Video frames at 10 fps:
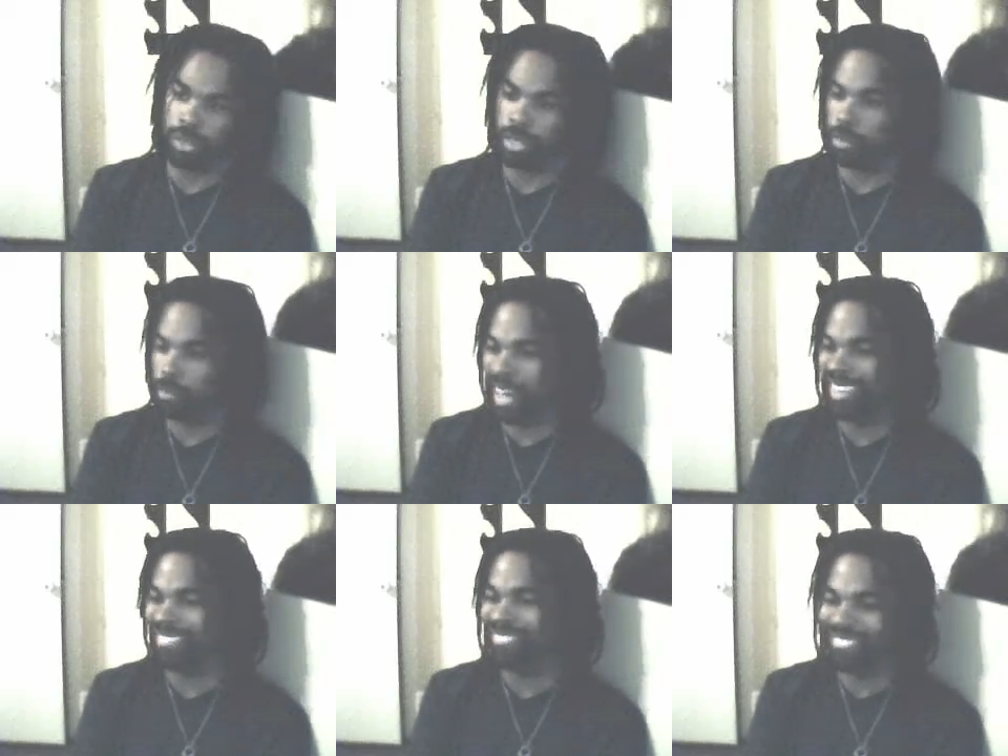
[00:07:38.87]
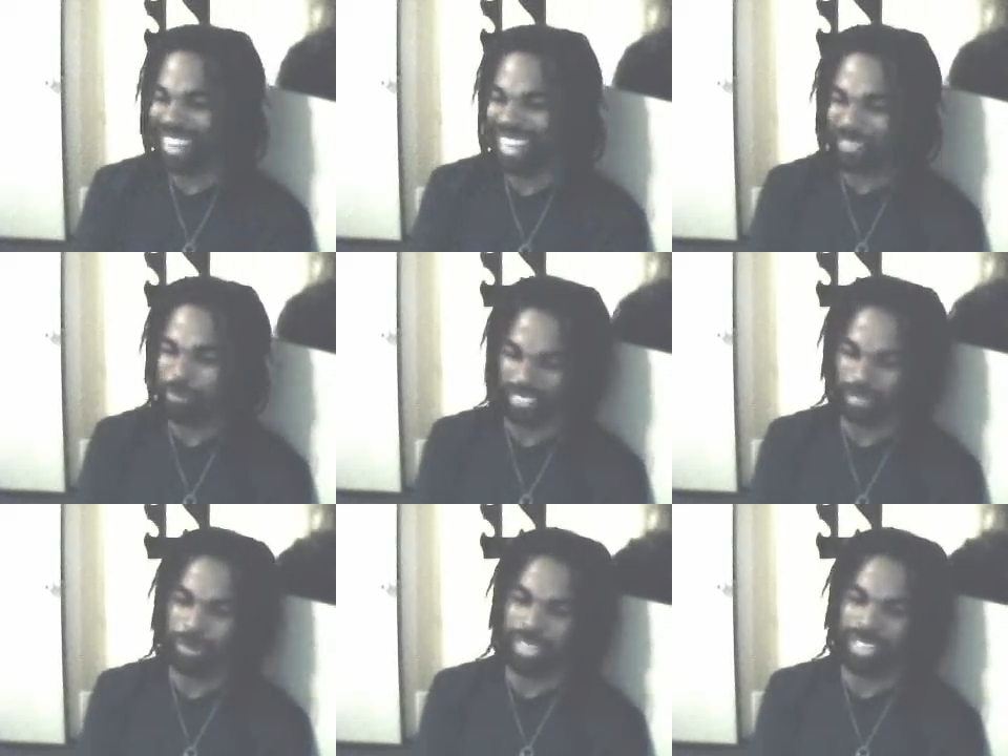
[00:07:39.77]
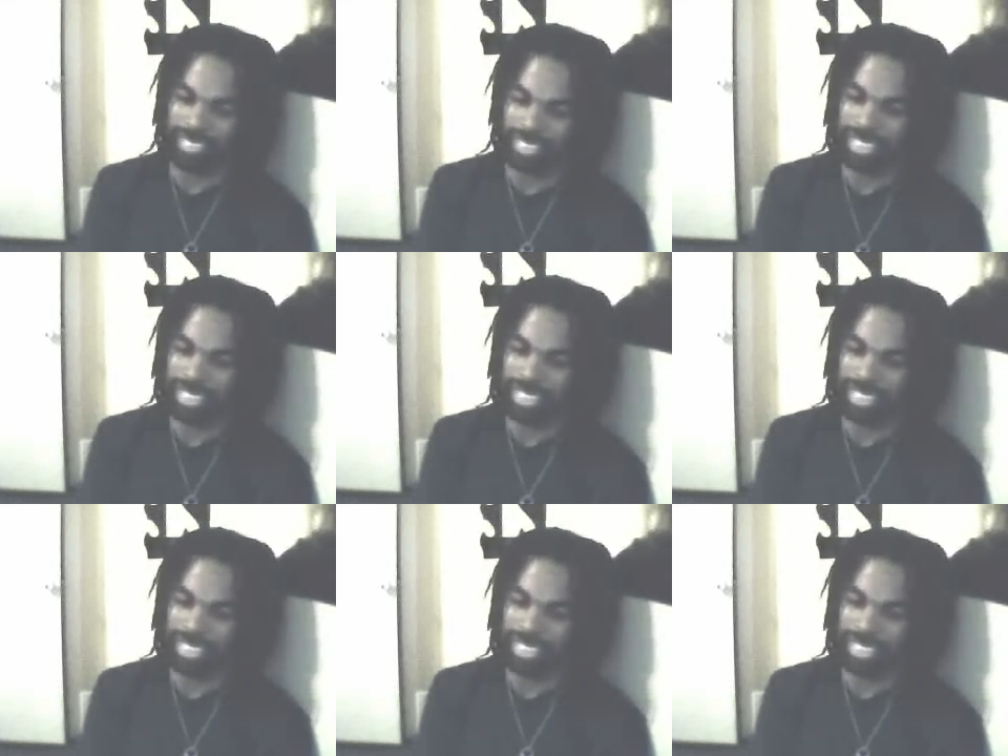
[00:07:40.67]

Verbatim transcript: Um, I, it's best to put it into the